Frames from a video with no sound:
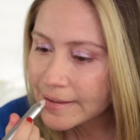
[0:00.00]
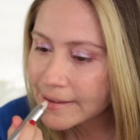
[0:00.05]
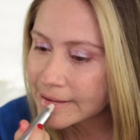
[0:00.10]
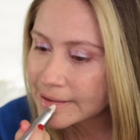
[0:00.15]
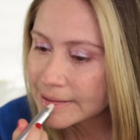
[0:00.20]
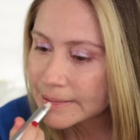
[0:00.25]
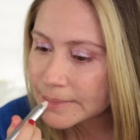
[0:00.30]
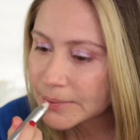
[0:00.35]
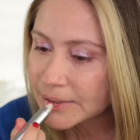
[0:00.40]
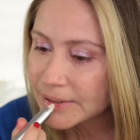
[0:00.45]
You're
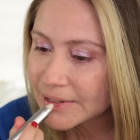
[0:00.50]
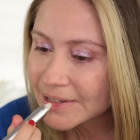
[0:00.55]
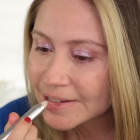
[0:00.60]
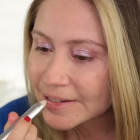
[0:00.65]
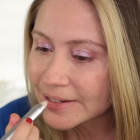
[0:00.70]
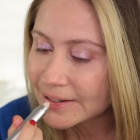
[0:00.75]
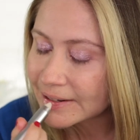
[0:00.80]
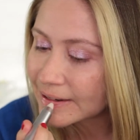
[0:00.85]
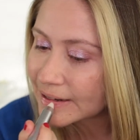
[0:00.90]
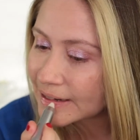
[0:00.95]
supposed
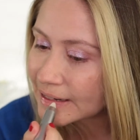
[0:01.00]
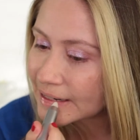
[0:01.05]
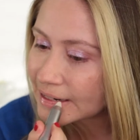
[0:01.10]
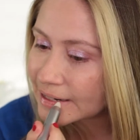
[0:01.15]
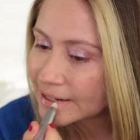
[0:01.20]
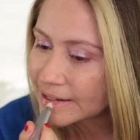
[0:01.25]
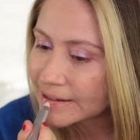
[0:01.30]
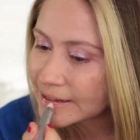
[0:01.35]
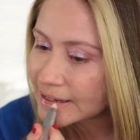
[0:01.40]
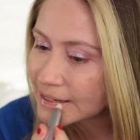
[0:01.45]
to do it
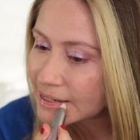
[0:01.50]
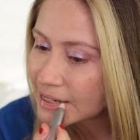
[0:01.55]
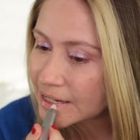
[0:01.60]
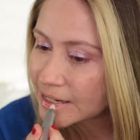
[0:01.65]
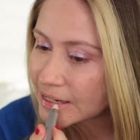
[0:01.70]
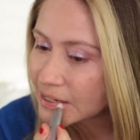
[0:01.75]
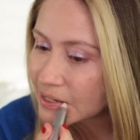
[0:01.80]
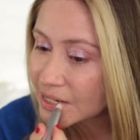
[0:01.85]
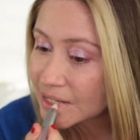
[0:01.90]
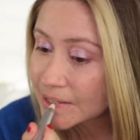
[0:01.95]

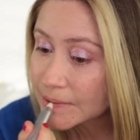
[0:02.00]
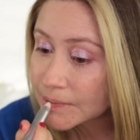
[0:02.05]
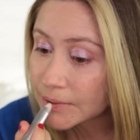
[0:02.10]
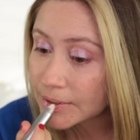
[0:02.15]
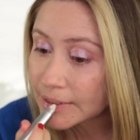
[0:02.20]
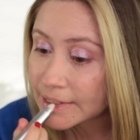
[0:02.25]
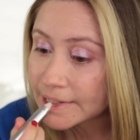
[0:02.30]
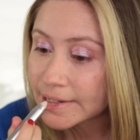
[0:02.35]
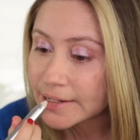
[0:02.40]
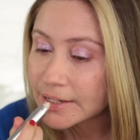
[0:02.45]
to
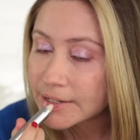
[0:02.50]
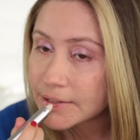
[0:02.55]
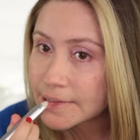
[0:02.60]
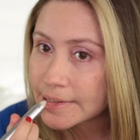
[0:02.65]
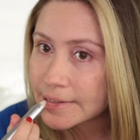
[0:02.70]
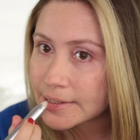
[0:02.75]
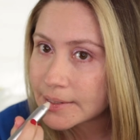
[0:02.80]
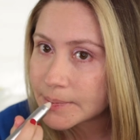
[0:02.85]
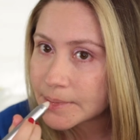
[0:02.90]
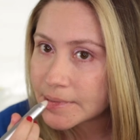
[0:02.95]
exfoliate your
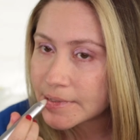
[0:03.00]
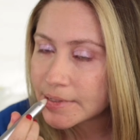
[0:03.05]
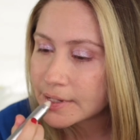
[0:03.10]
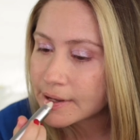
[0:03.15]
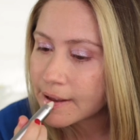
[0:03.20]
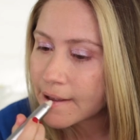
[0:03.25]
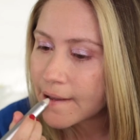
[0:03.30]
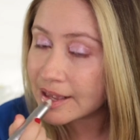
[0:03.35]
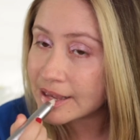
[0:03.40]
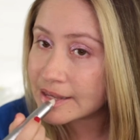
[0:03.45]
lips.
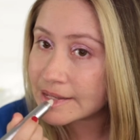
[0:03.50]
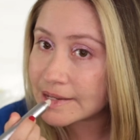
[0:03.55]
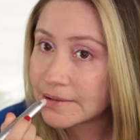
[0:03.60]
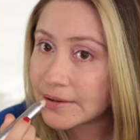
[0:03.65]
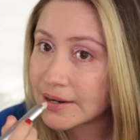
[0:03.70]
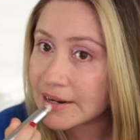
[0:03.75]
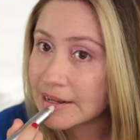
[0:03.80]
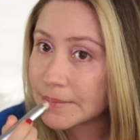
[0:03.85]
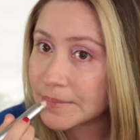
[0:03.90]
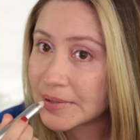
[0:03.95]
It's
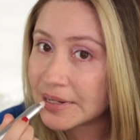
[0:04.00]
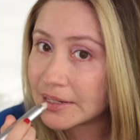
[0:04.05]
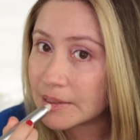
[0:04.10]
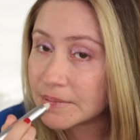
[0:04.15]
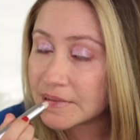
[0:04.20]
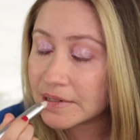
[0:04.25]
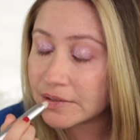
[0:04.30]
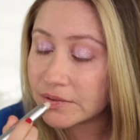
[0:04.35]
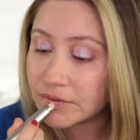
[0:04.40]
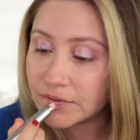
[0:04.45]
great because my
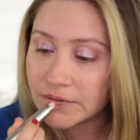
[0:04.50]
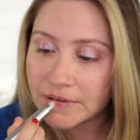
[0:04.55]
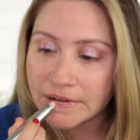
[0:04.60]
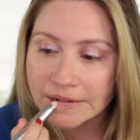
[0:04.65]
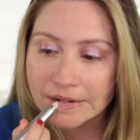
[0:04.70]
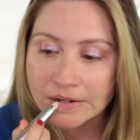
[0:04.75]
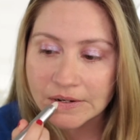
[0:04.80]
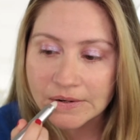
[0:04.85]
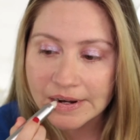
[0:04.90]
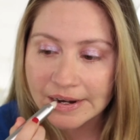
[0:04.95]
lips are
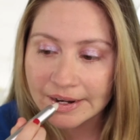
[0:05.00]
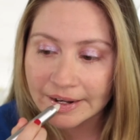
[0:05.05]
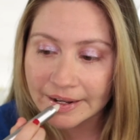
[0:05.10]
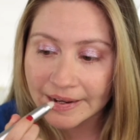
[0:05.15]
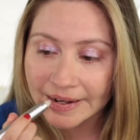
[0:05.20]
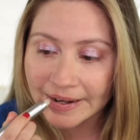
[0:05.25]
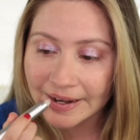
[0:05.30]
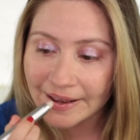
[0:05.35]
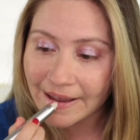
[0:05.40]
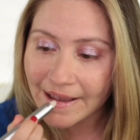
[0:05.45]
very dry
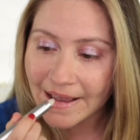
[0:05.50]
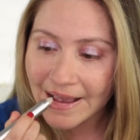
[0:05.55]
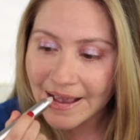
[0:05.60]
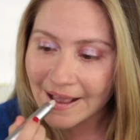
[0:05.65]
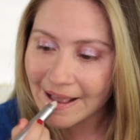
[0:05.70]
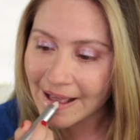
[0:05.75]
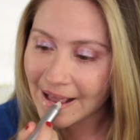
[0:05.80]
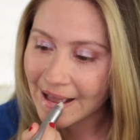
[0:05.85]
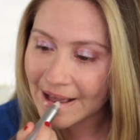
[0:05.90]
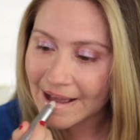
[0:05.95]
lately.
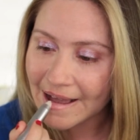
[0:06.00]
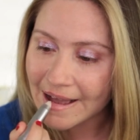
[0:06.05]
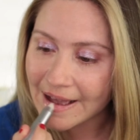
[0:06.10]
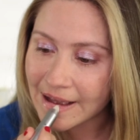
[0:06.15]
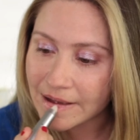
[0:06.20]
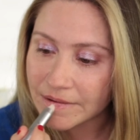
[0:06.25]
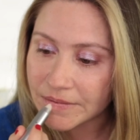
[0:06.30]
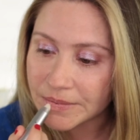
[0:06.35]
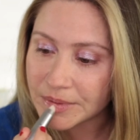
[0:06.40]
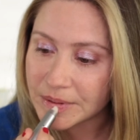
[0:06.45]
I
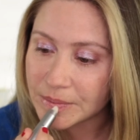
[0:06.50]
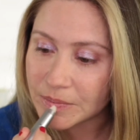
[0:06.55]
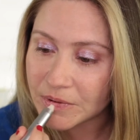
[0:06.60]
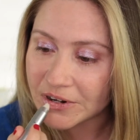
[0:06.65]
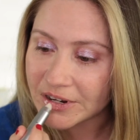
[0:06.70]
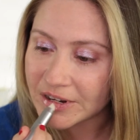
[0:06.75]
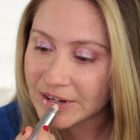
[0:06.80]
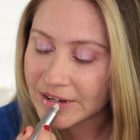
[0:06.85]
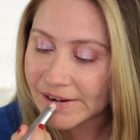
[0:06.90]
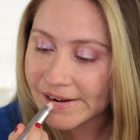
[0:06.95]
haven't been
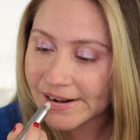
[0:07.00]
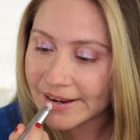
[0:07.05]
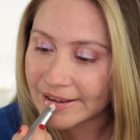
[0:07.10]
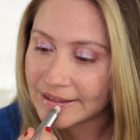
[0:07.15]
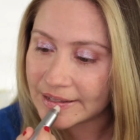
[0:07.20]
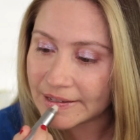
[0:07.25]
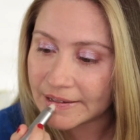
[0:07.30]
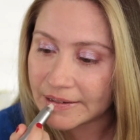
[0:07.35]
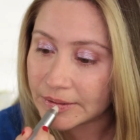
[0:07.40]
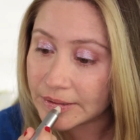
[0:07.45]

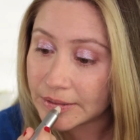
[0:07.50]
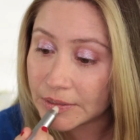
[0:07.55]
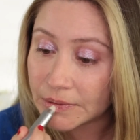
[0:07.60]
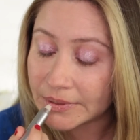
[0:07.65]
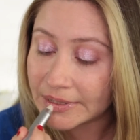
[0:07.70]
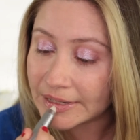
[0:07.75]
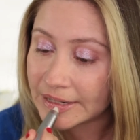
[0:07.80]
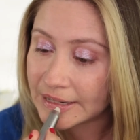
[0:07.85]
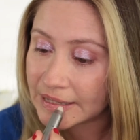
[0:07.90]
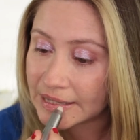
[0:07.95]
moisturizing or
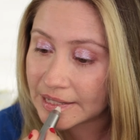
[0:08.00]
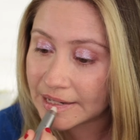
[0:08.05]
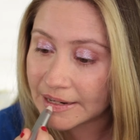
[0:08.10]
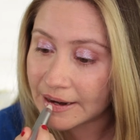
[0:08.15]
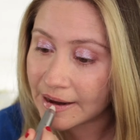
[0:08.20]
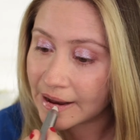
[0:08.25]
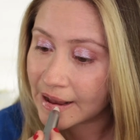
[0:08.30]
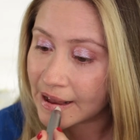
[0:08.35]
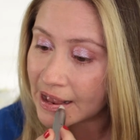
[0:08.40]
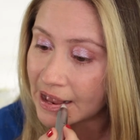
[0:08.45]
doing
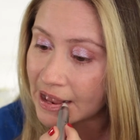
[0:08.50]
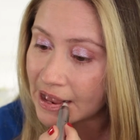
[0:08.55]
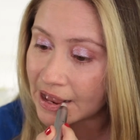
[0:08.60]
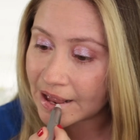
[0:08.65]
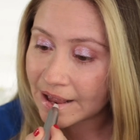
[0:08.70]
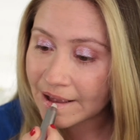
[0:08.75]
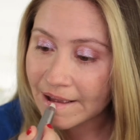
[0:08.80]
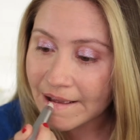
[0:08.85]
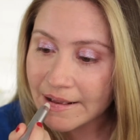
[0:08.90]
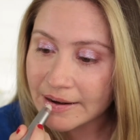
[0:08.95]
anything
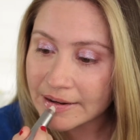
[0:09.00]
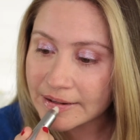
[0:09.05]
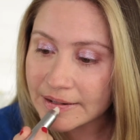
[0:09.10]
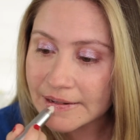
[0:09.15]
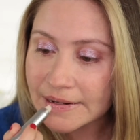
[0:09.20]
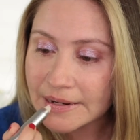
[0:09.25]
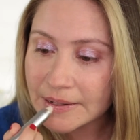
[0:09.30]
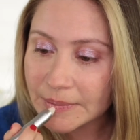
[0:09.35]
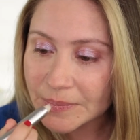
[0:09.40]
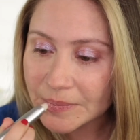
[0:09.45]
to
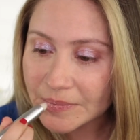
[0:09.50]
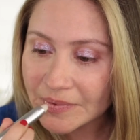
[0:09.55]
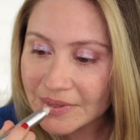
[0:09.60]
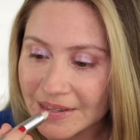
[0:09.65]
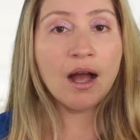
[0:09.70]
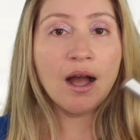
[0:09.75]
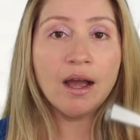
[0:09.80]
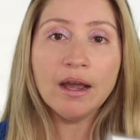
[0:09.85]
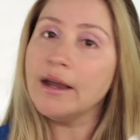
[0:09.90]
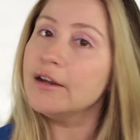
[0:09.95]
them.
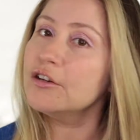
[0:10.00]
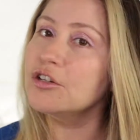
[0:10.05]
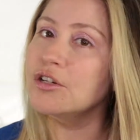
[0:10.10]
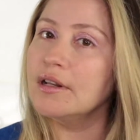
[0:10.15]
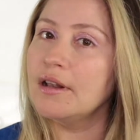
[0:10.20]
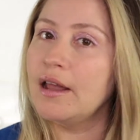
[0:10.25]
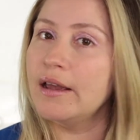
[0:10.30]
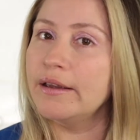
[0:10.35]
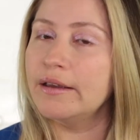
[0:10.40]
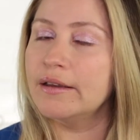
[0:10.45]
I
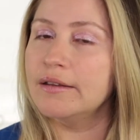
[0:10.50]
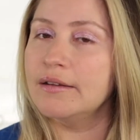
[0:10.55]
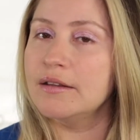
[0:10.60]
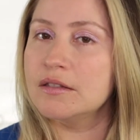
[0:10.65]
actually like it.